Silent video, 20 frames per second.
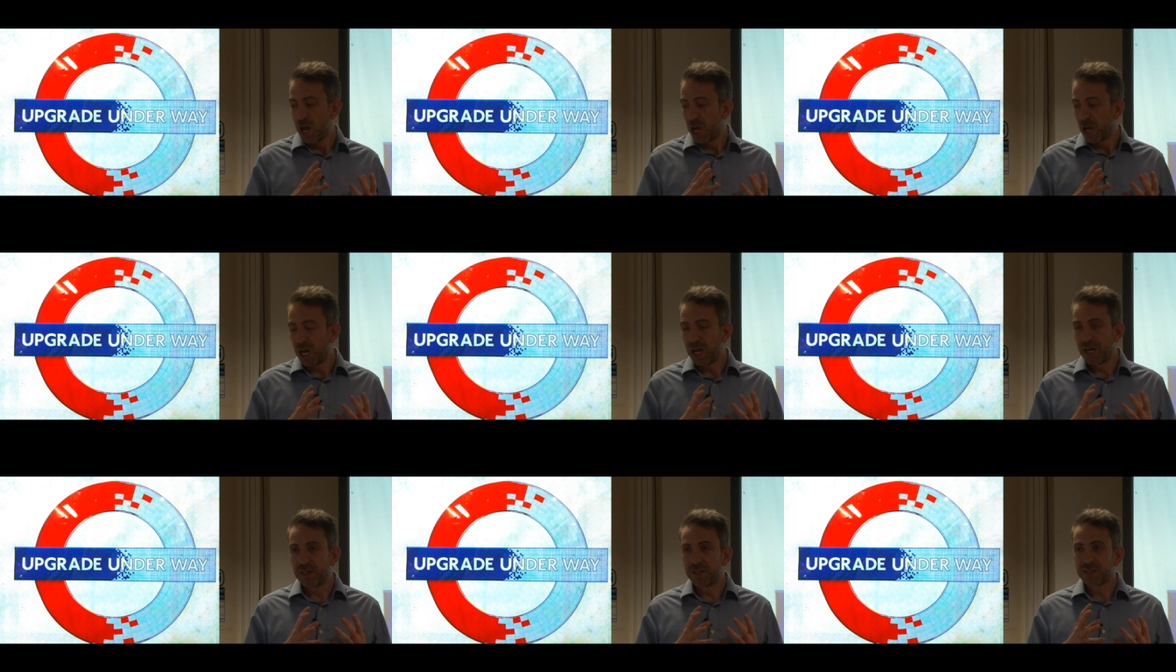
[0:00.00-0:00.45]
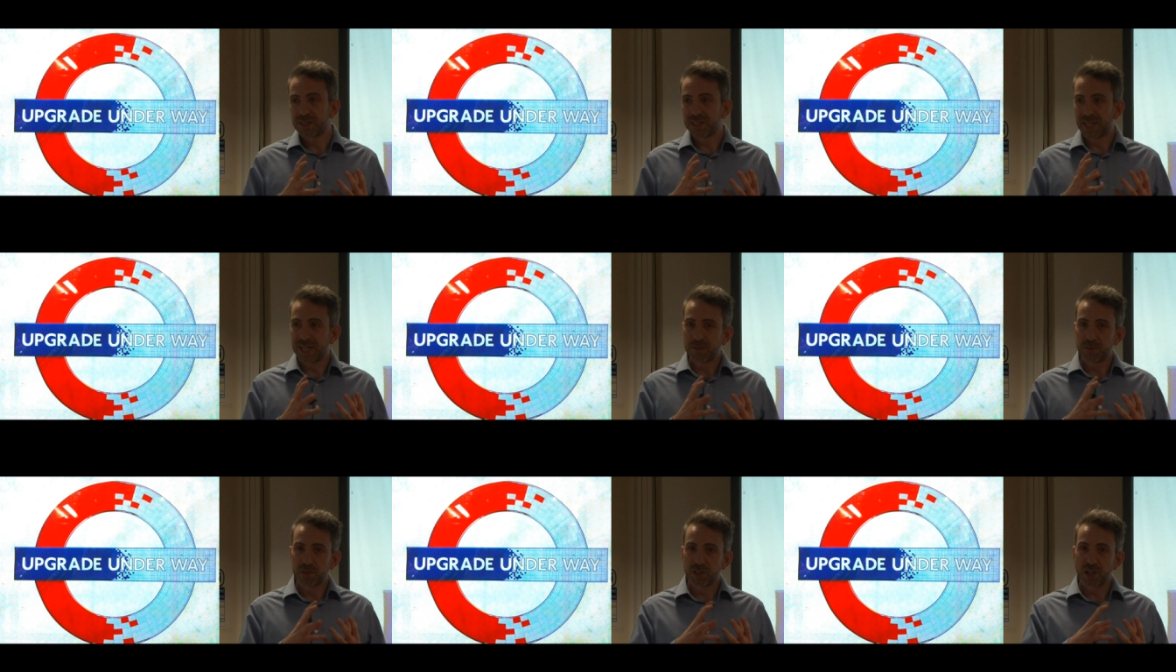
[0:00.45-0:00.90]
At the
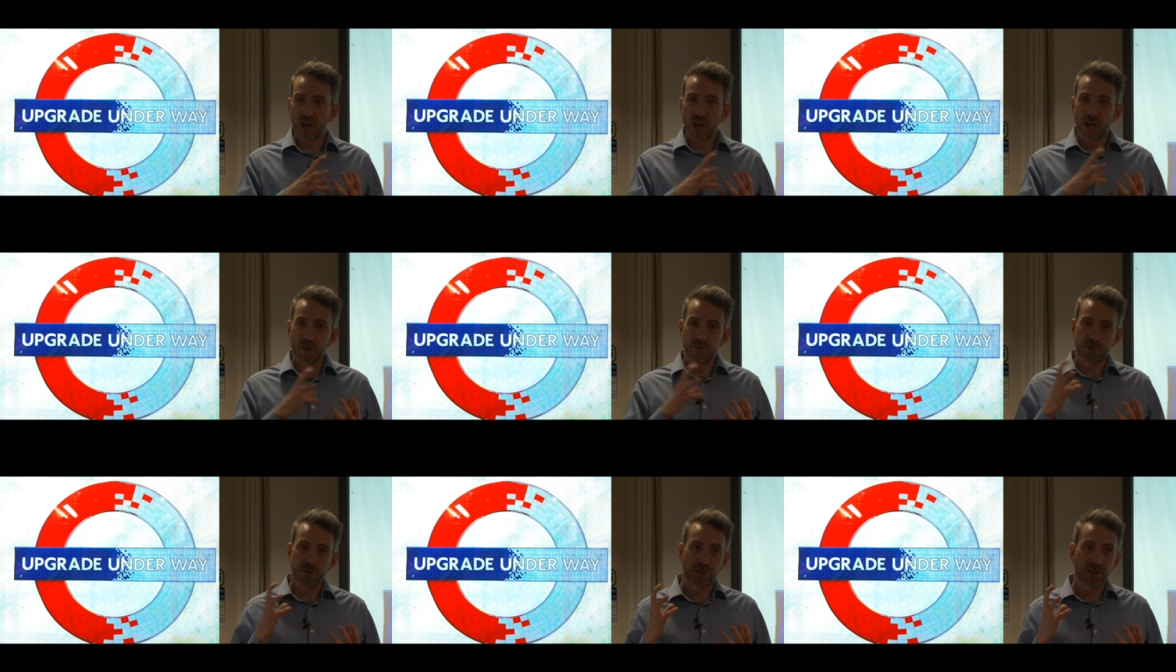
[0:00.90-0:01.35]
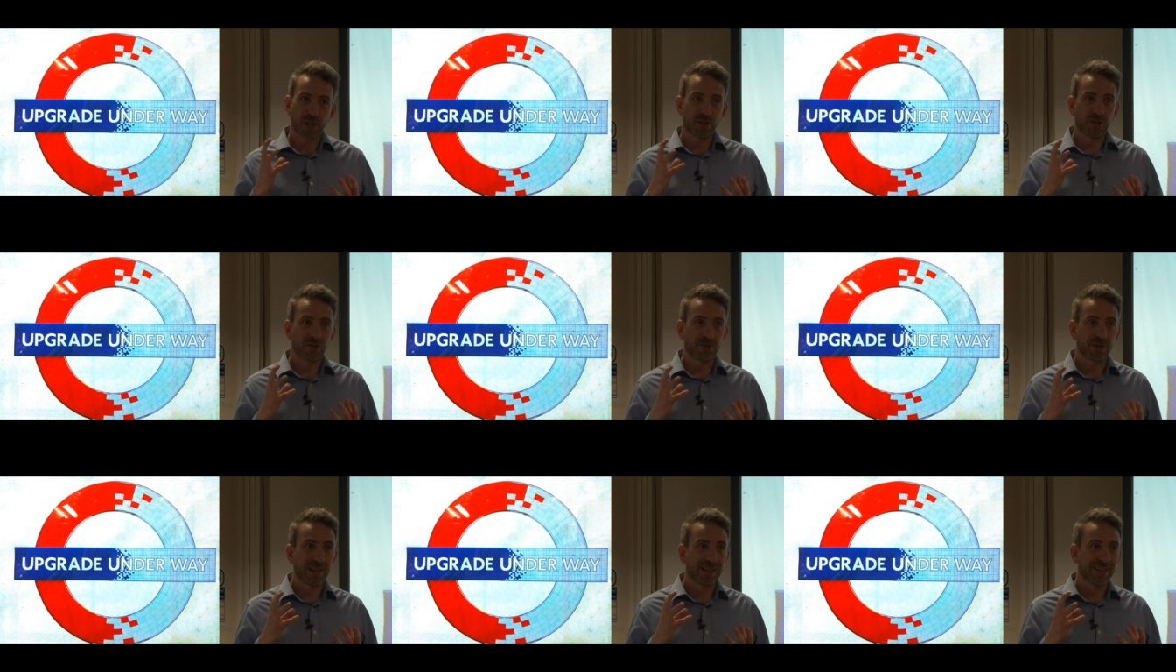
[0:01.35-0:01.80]
same time, as we go
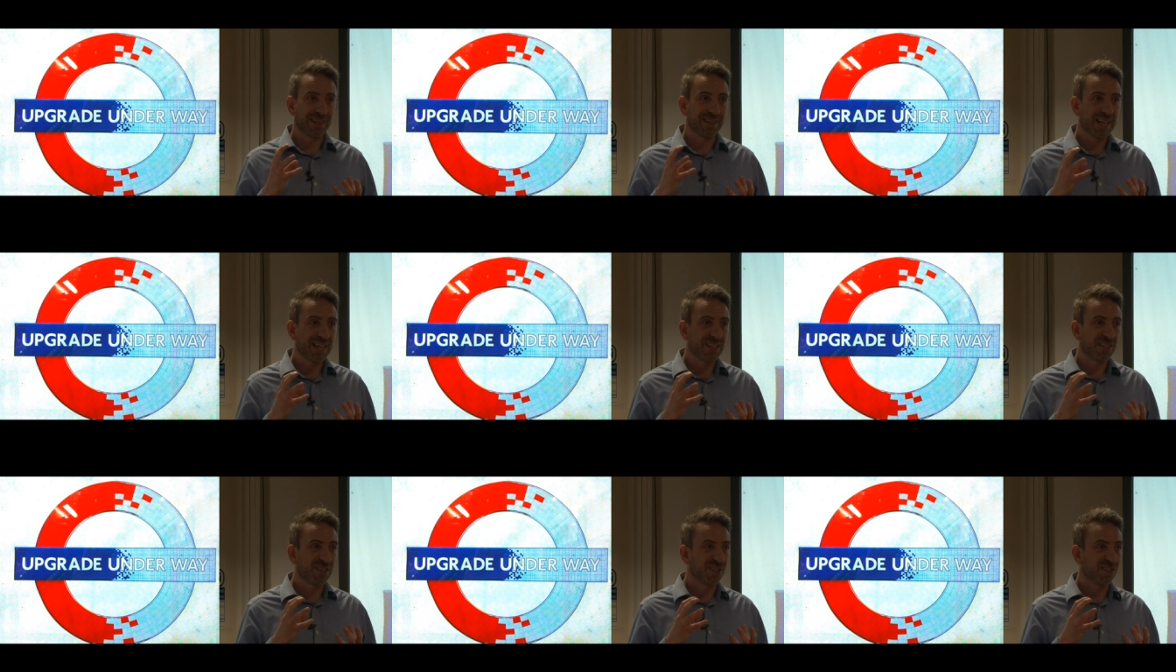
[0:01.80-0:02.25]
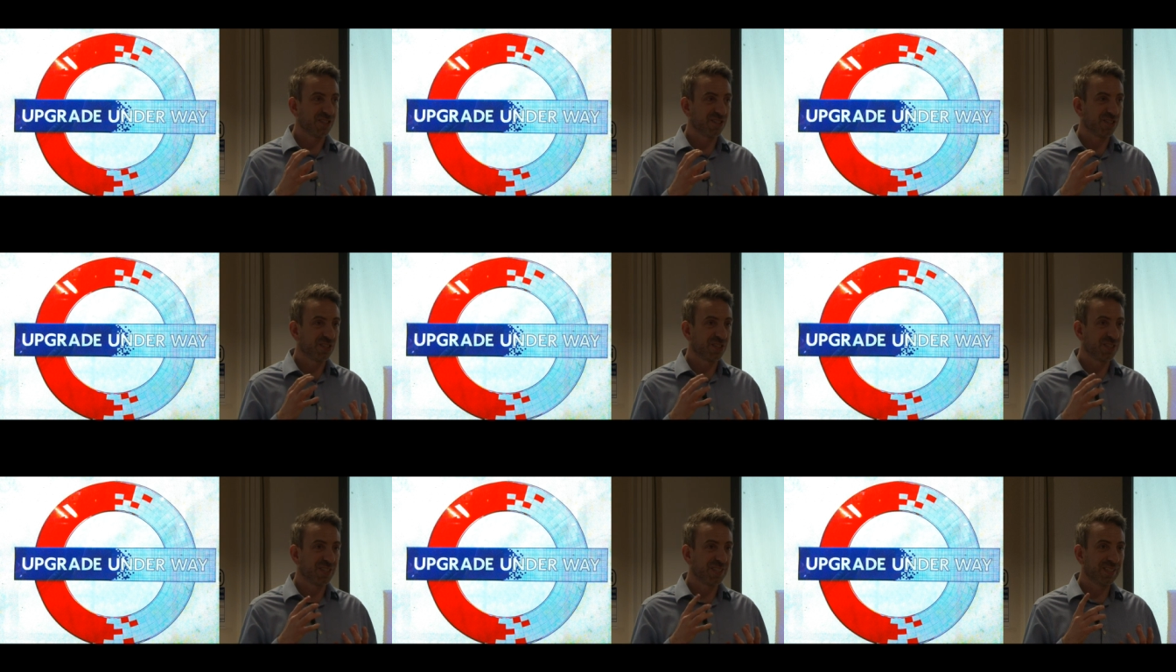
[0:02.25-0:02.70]
through
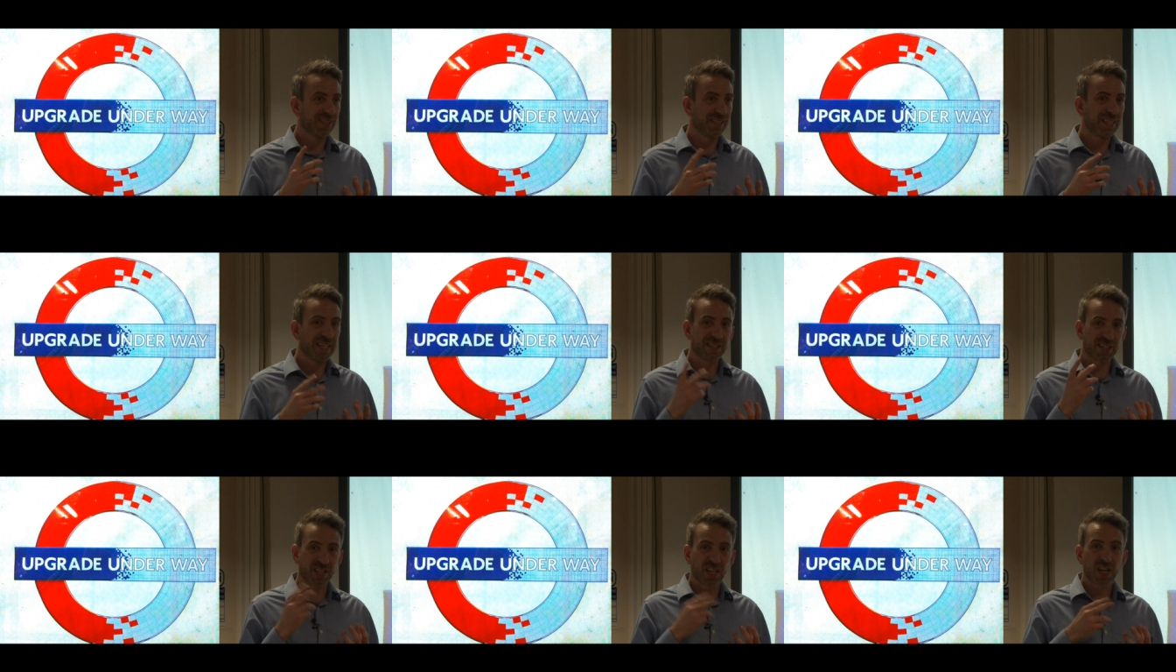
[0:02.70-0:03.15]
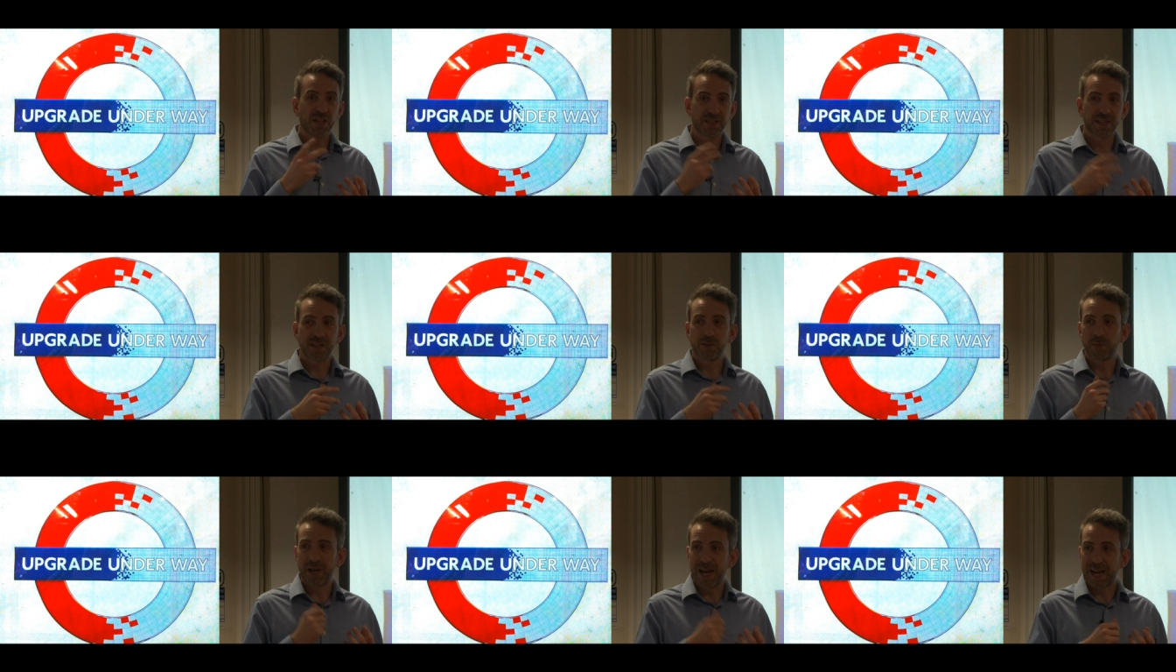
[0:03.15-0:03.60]
adolescence, there's a
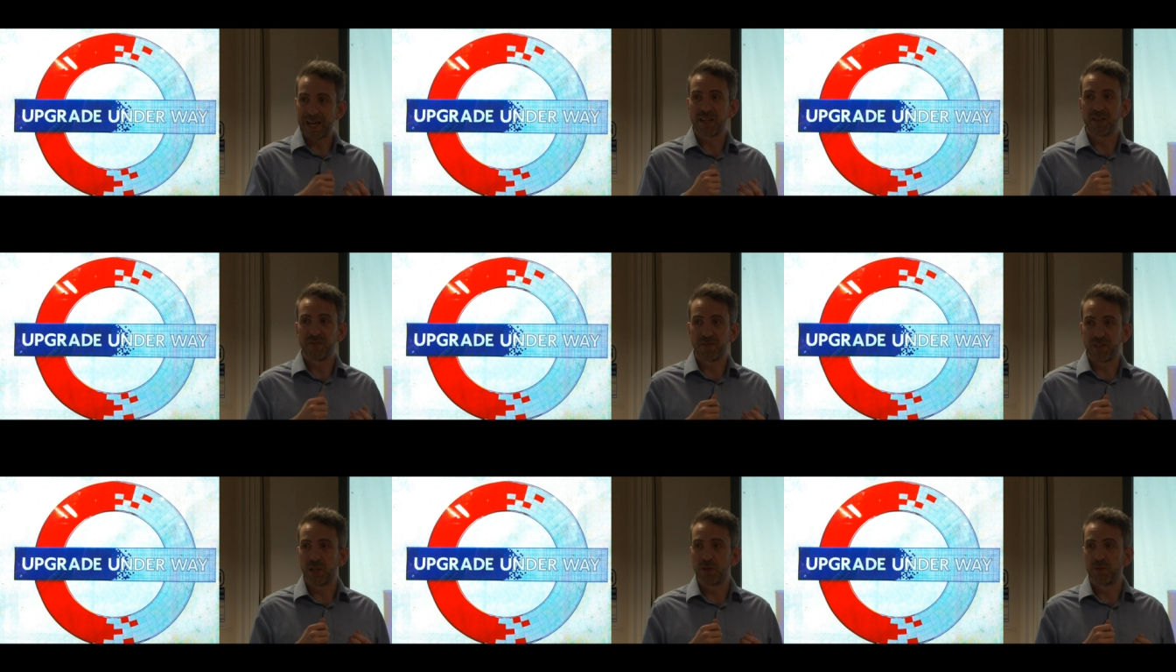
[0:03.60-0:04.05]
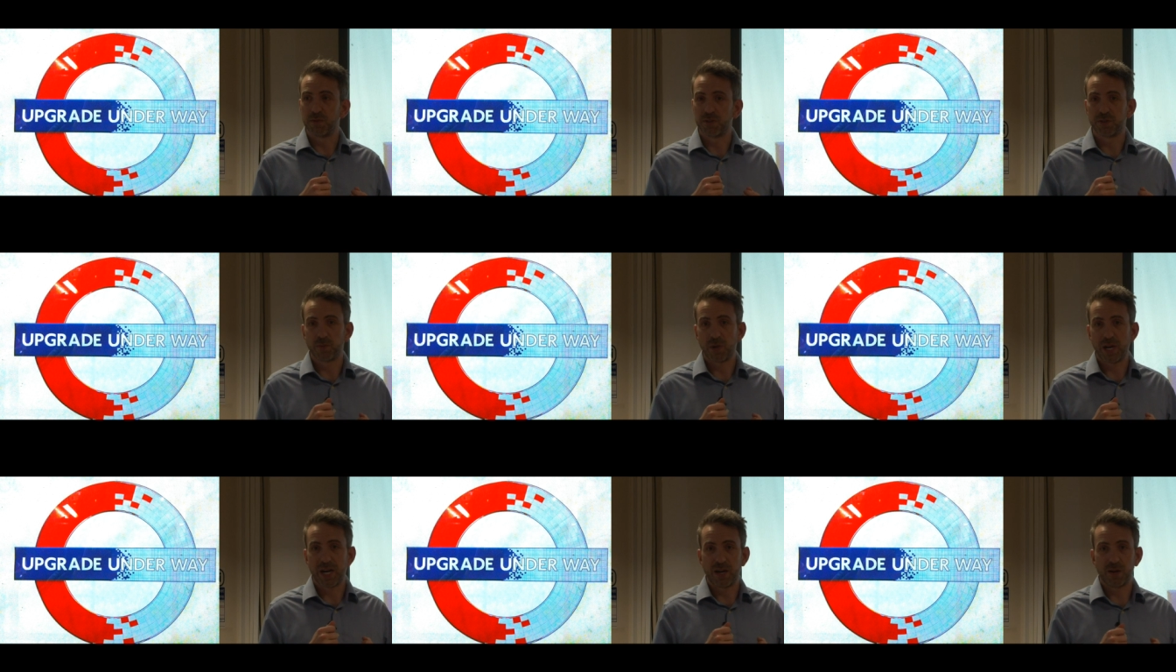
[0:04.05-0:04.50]
cutting back of those as
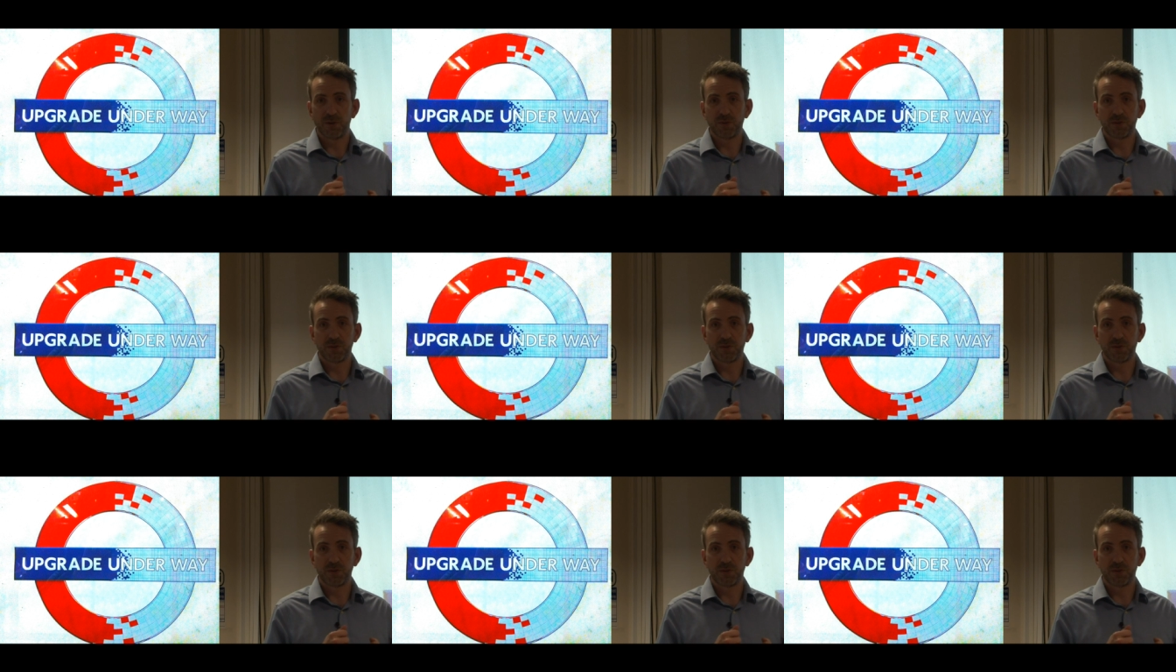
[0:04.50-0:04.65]
well.